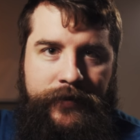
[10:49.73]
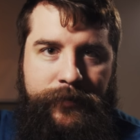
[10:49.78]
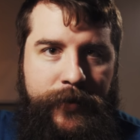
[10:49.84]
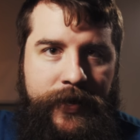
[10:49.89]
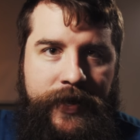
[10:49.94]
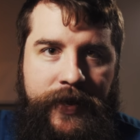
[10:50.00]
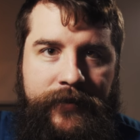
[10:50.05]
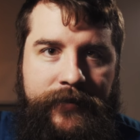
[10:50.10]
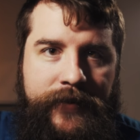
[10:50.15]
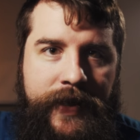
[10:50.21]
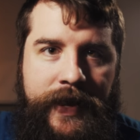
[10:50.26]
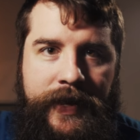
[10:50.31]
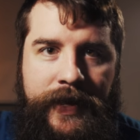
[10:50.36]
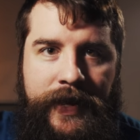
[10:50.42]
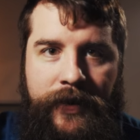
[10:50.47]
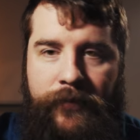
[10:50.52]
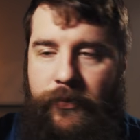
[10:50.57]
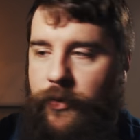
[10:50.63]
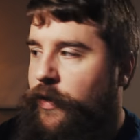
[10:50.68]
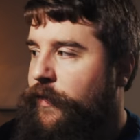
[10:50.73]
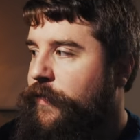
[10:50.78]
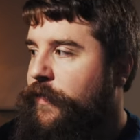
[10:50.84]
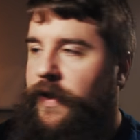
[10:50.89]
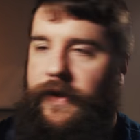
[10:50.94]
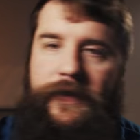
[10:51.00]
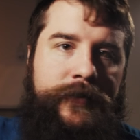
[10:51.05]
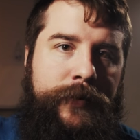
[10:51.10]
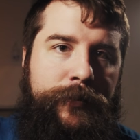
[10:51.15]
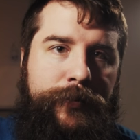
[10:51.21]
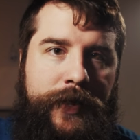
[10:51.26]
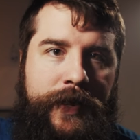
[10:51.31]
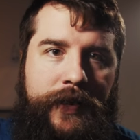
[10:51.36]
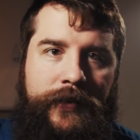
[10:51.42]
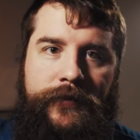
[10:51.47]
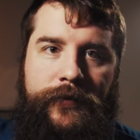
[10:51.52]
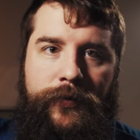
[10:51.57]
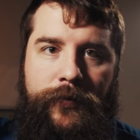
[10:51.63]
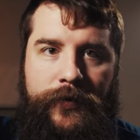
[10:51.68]
this because I need more friends to
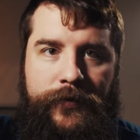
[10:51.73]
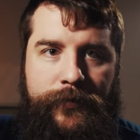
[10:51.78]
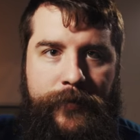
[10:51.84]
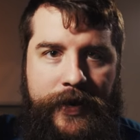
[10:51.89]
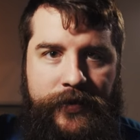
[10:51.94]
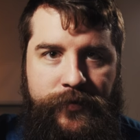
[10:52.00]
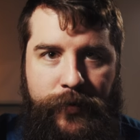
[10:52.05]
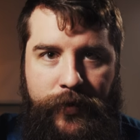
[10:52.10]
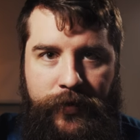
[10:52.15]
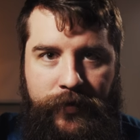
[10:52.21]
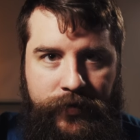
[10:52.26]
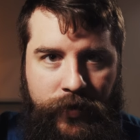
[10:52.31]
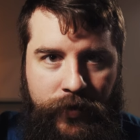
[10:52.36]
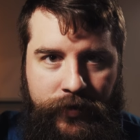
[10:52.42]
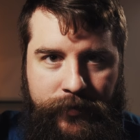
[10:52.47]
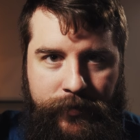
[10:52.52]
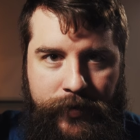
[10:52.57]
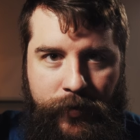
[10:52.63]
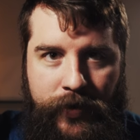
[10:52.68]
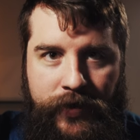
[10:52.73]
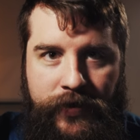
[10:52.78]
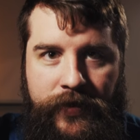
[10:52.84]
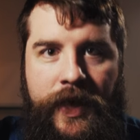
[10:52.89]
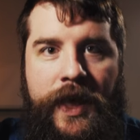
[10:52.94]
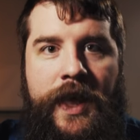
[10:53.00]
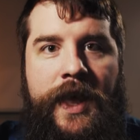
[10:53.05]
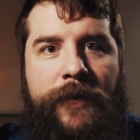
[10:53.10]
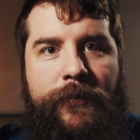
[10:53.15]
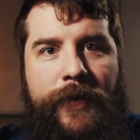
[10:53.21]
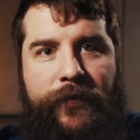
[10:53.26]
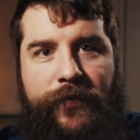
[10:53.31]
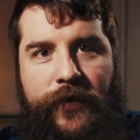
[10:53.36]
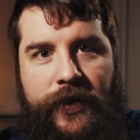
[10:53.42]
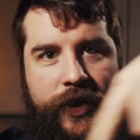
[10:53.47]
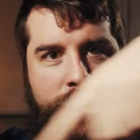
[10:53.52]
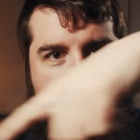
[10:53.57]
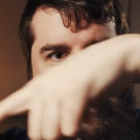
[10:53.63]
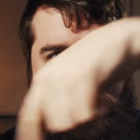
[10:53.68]
play Super Smash Brothers Ultimate with. My
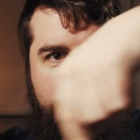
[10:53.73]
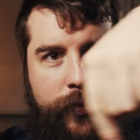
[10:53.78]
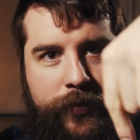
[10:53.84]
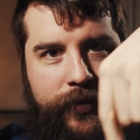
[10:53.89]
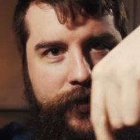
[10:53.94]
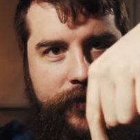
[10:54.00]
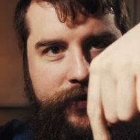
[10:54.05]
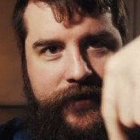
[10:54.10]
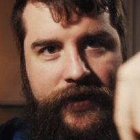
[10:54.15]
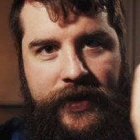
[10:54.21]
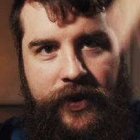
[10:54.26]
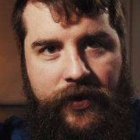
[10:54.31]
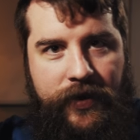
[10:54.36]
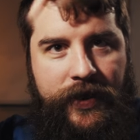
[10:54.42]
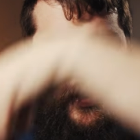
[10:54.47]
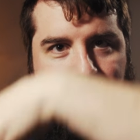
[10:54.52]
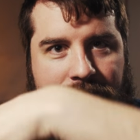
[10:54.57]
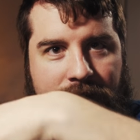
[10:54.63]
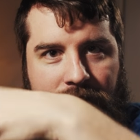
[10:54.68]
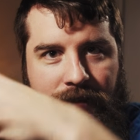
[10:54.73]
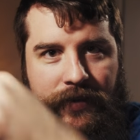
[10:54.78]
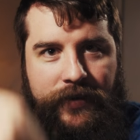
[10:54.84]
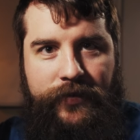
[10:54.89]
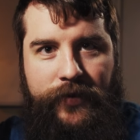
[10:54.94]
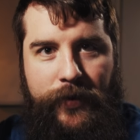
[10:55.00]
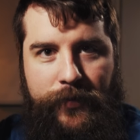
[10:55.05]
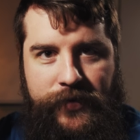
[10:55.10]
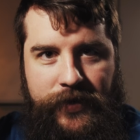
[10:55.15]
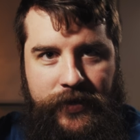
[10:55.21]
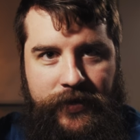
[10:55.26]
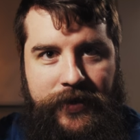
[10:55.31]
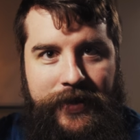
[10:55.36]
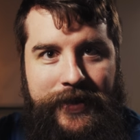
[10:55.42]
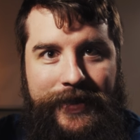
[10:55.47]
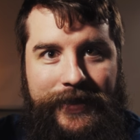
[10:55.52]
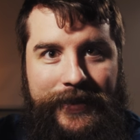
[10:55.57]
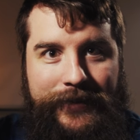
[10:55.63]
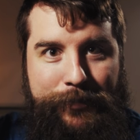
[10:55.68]
friend code will be listed here and down in the description.
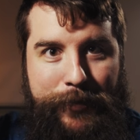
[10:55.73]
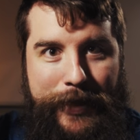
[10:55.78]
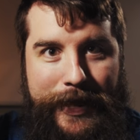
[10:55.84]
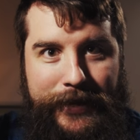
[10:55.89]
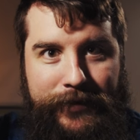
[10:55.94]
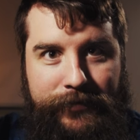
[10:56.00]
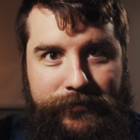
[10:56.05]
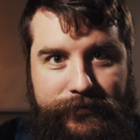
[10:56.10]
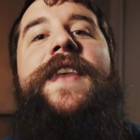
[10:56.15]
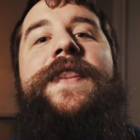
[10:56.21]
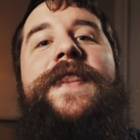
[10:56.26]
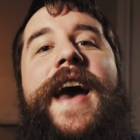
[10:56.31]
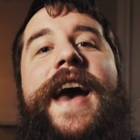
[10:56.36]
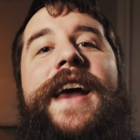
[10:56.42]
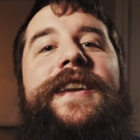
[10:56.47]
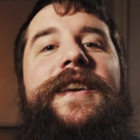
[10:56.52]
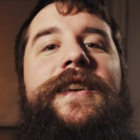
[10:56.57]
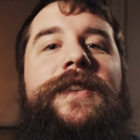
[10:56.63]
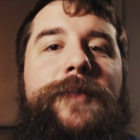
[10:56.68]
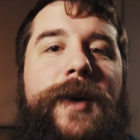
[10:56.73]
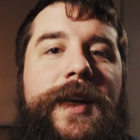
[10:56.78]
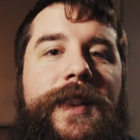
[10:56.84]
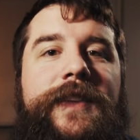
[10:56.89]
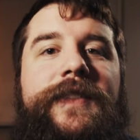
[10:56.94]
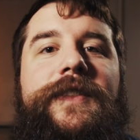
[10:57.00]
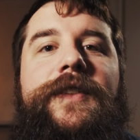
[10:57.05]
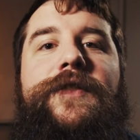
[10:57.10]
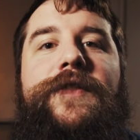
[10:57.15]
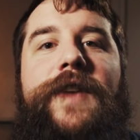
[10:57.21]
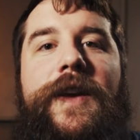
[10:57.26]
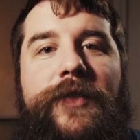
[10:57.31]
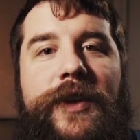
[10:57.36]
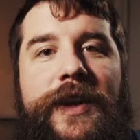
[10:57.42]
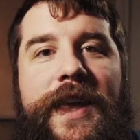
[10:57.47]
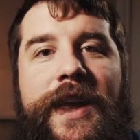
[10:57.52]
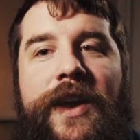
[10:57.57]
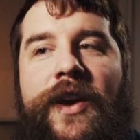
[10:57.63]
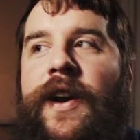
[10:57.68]
Let's play! And that is my list of
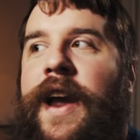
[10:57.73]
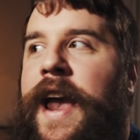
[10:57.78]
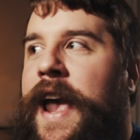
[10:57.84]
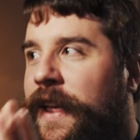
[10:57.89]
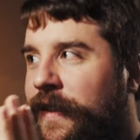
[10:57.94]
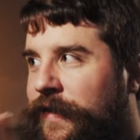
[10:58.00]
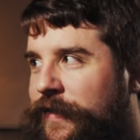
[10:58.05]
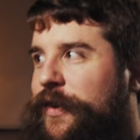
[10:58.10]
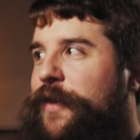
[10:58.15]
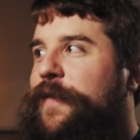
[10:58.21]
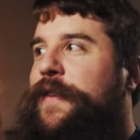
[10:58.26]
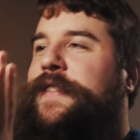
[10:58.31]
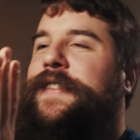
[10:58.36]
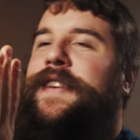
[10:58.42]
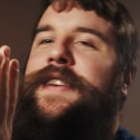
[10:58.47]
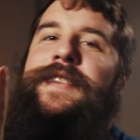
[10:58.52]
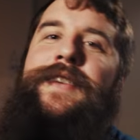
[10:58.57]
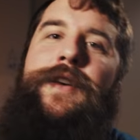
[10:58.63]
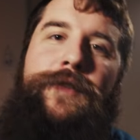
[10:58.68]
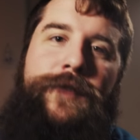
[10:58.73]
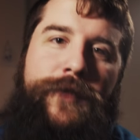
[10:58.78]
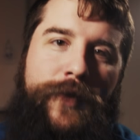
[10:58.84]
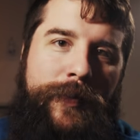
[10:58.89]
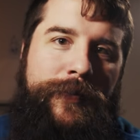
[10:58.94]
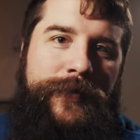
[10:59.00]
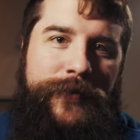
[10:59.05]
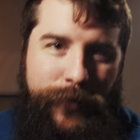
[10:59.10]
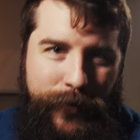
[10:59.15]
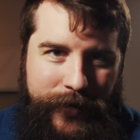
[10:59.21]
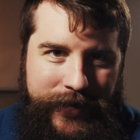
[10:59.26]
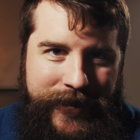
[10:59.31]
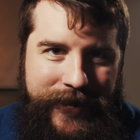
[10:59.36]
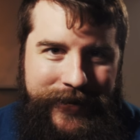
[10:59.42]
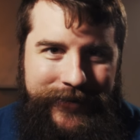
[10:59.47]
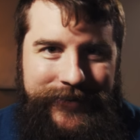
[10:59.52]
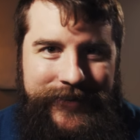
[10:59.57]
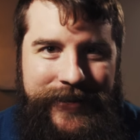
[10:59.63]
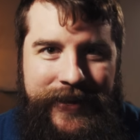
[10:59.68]
favorite gear and services from
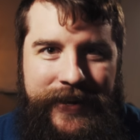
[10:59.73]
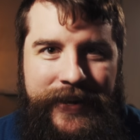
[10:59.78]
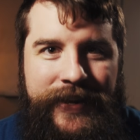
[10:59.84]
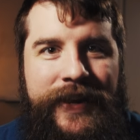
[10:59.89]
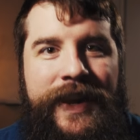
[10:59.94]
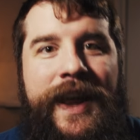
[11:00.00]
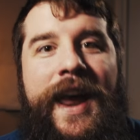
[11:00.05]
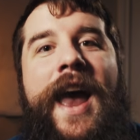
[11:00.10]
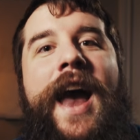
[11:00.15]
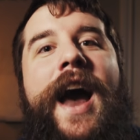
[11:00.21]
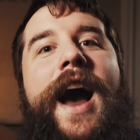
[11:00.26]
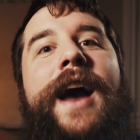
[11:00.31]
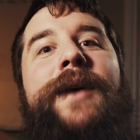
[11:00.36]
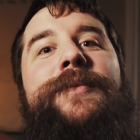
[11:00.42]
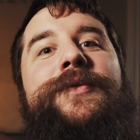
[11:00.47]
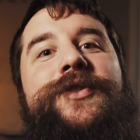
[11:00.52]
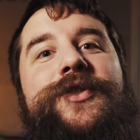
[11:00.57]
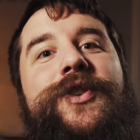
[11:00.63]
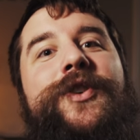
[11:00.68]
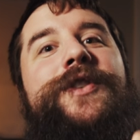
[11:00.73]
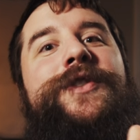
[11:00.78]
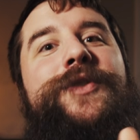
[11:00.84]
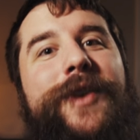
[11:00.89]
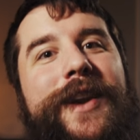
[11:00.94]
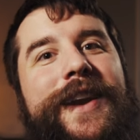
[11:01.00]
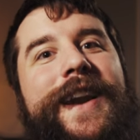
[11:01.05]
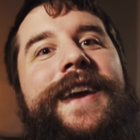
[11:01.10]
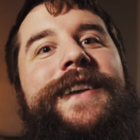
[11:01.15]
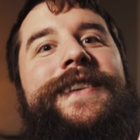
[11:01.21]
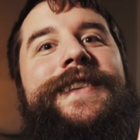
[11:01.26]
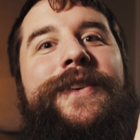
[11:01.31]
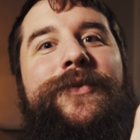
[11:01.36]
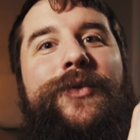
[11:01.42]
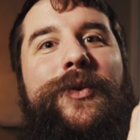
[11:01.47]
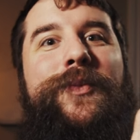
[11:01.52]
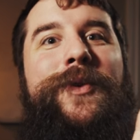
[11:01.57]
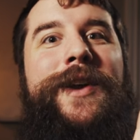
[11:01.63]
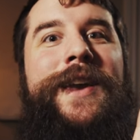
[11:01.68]
2018. I'm sure
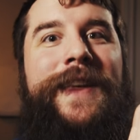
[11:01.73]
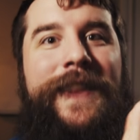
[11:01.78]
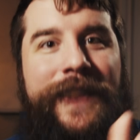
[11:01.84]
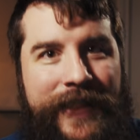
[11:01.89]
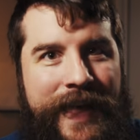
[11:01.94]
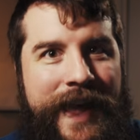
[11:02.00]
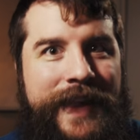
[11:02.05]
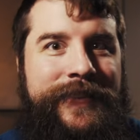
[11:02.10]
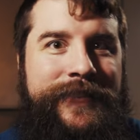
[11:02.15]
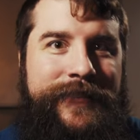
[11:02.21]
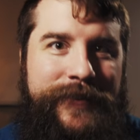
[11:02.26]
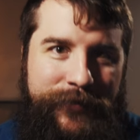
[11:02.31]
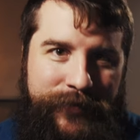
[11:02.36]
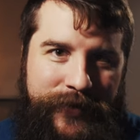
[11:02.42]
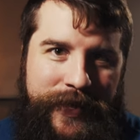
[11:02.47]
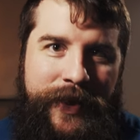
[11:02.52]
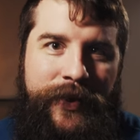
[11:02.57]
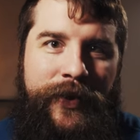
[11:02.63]
2019 will bring lots of